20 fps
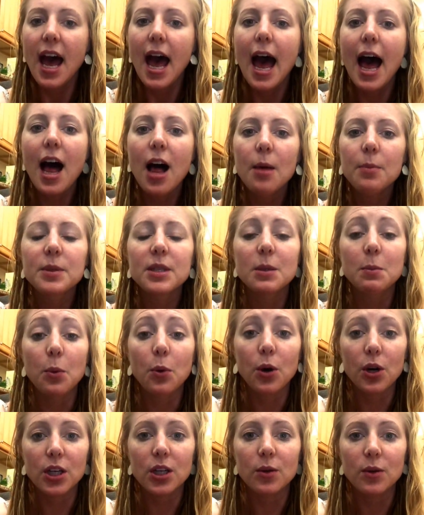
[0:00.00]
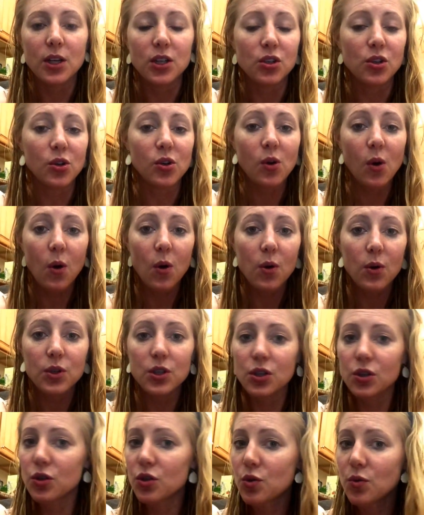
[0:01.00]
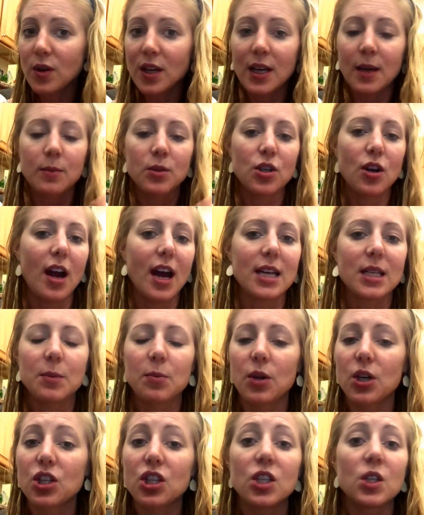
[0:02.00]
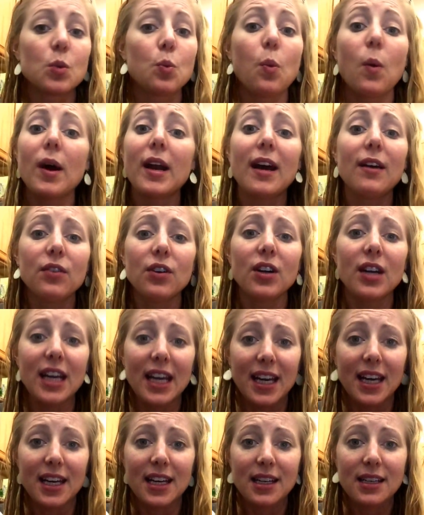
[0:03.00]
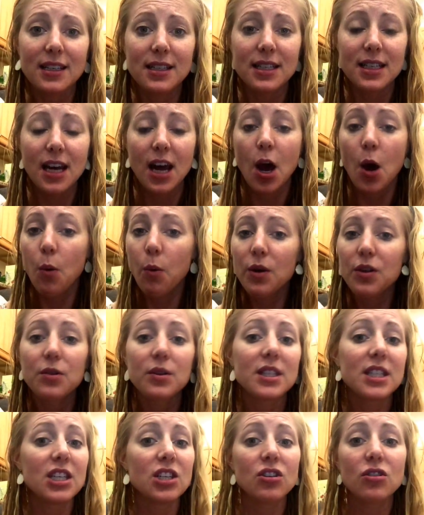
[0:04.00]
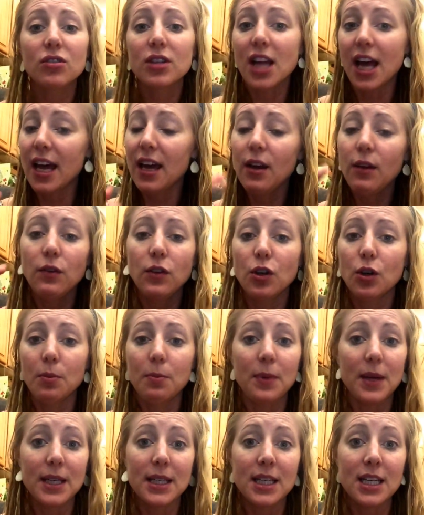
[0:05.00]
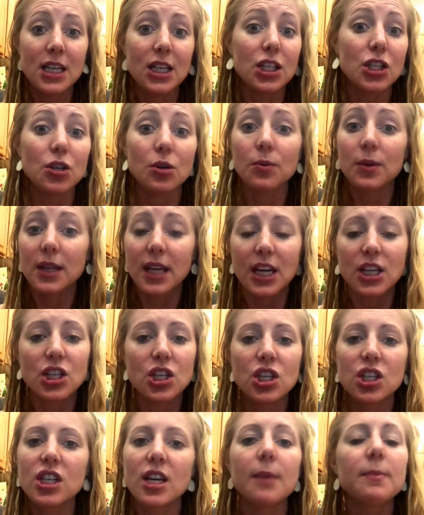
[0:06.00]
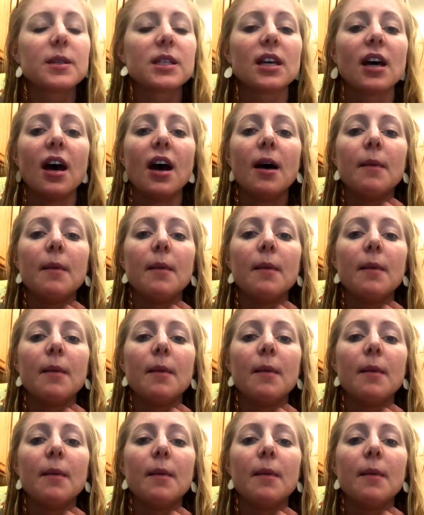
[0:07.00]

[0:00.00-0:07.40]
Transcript: help support you in your goals, your dreams, your aspirations, whatever it is, whether it's in your life, your business, your relationships.